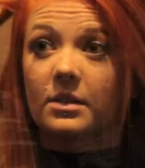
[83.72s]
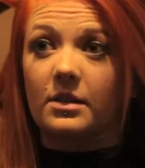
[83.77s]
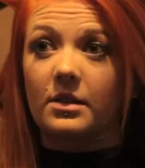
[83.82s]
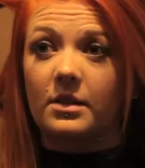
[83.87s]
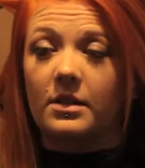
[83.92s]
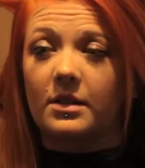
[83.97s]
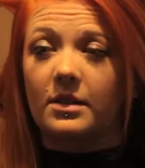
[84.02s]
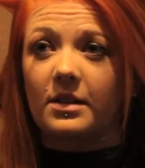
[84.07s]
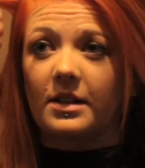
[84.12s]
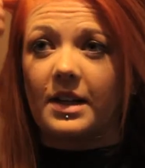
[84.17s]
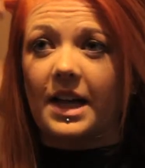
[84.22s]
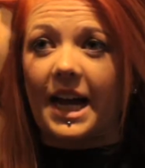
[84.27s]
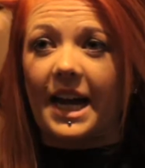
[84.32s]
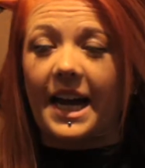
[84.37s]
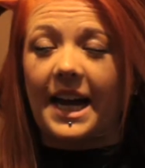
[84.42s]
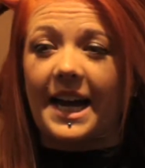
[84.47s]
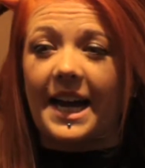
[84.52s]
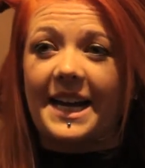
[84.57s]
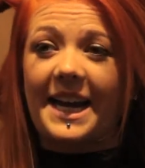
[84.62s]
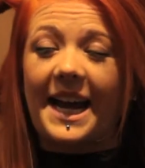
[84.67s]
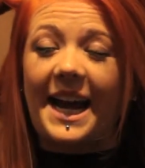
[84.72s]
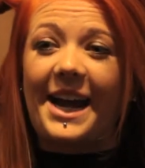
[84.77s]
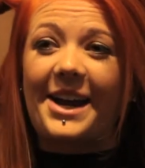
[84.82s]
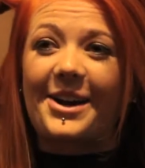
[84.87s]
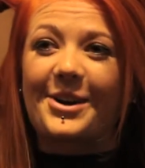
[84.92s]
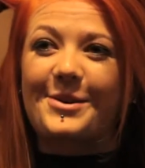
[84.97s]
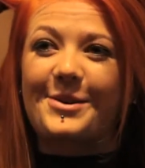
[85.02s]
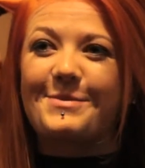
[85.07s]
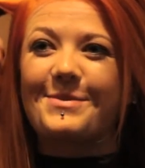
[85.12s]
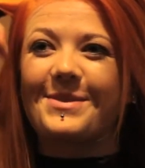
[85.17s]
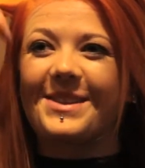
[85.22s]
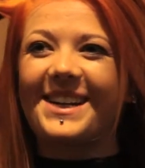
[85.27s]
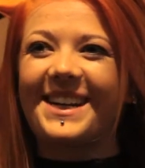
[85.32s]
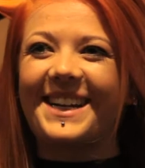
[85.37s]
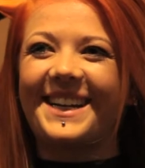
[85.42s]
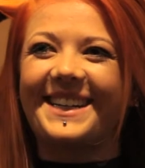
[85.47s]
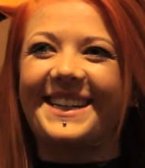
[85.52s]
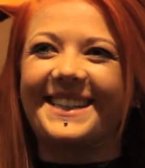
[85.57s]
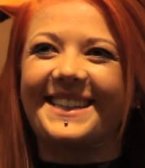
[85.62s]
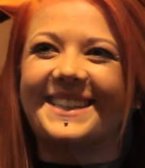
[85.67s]
here and we do a major
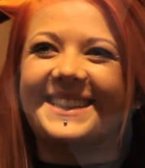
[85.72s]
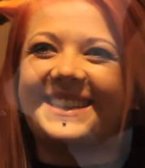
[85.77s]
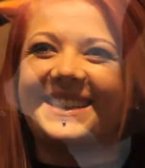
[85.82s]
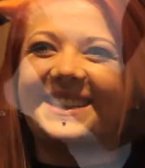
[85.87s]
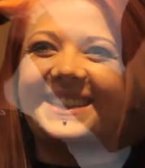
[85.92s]
fundraiser from